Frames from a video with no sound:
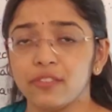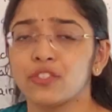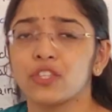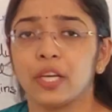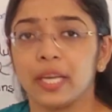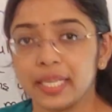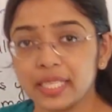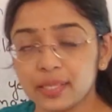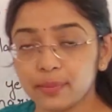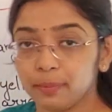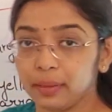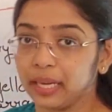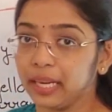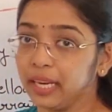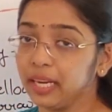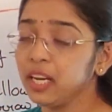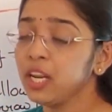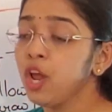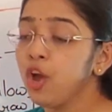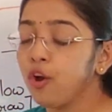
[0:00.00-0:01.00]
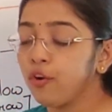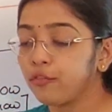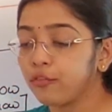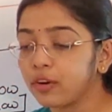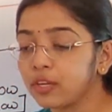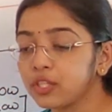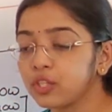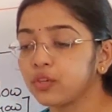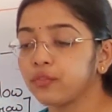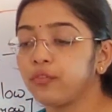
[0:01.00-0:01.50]
So let's begin.
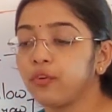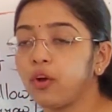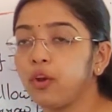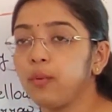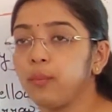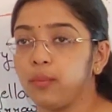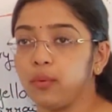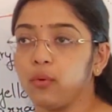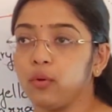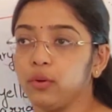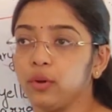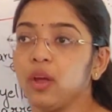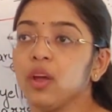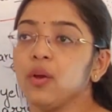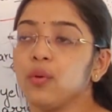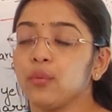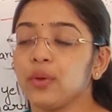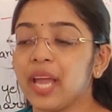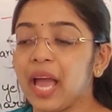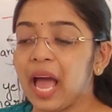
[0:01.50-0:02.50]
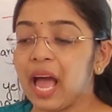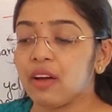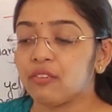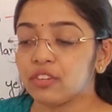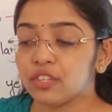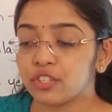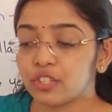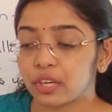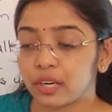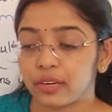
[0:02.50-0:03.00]
First of all, bone. We have
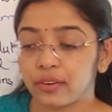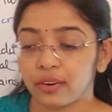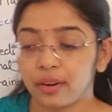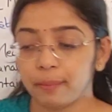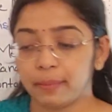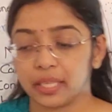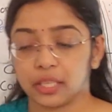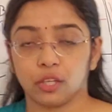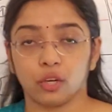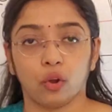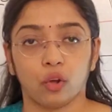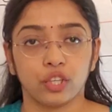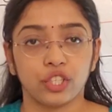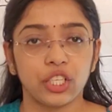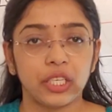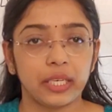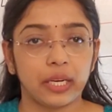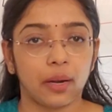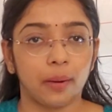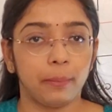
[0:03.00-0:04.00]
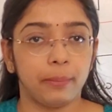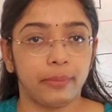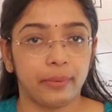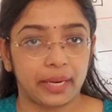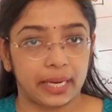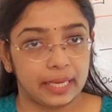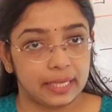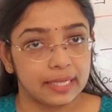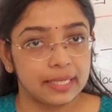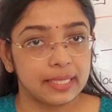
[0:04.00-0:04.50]
a general methodology in our
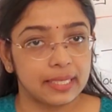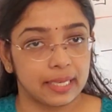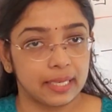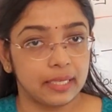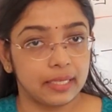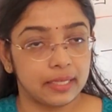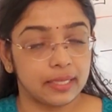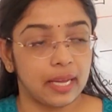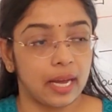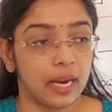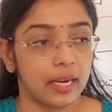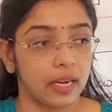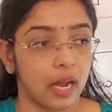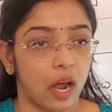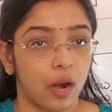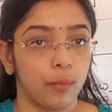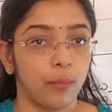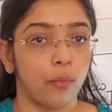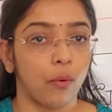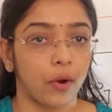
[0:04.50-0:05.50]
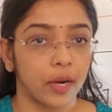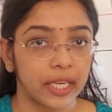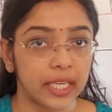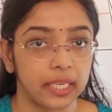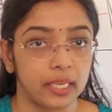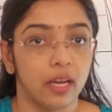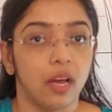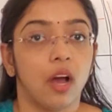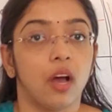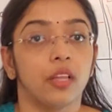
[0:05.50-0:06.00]
brains that our
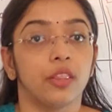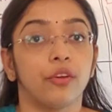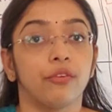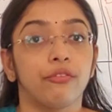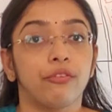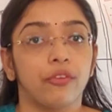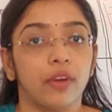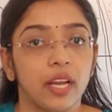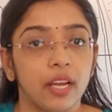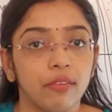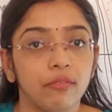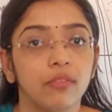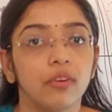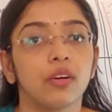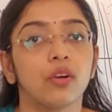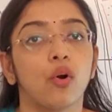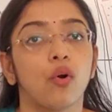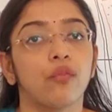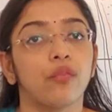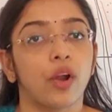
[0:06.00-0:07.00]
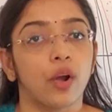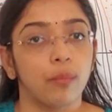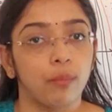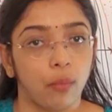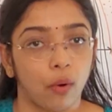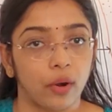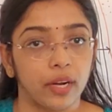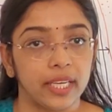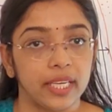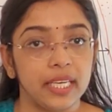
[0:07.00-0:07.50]
body, the framework of our
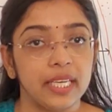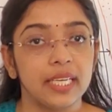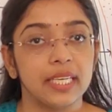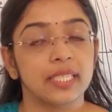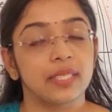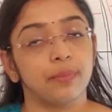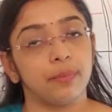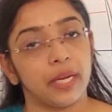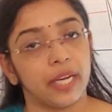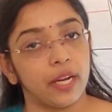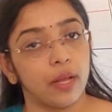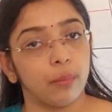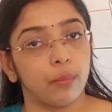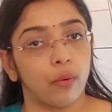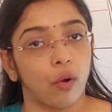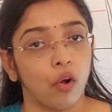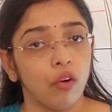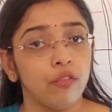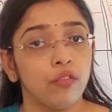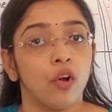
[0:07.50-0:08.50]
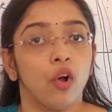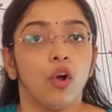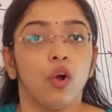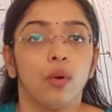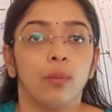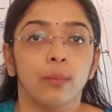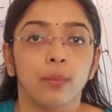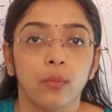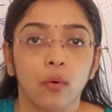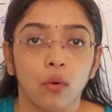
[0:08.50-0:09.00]
body is made up of
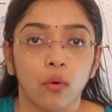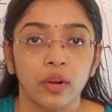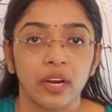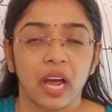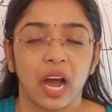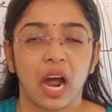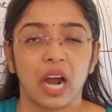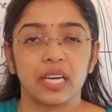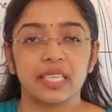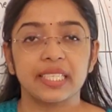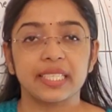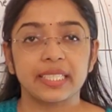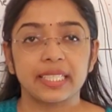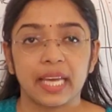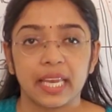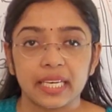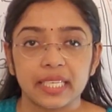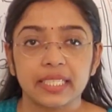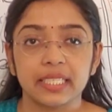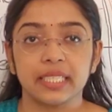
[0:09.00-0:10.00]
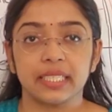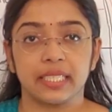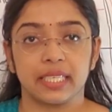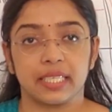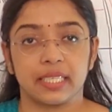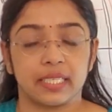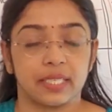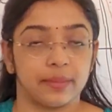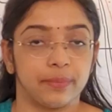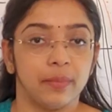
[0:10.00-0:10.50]
bone. Our skeletal
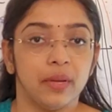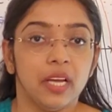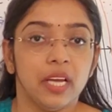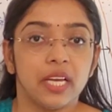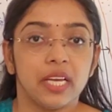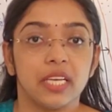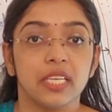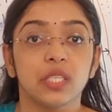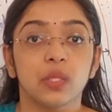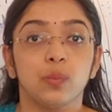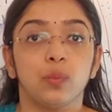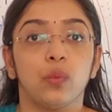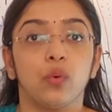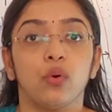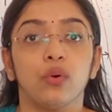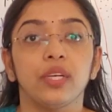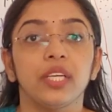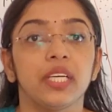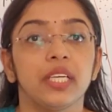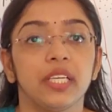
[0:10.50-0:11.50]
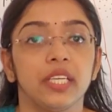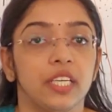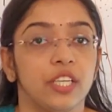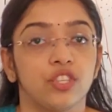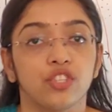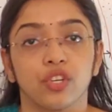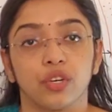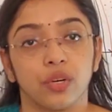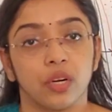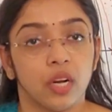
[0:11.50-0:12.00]
system is bony in
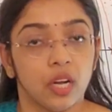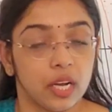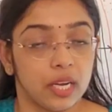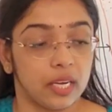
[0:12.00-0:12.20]
nature.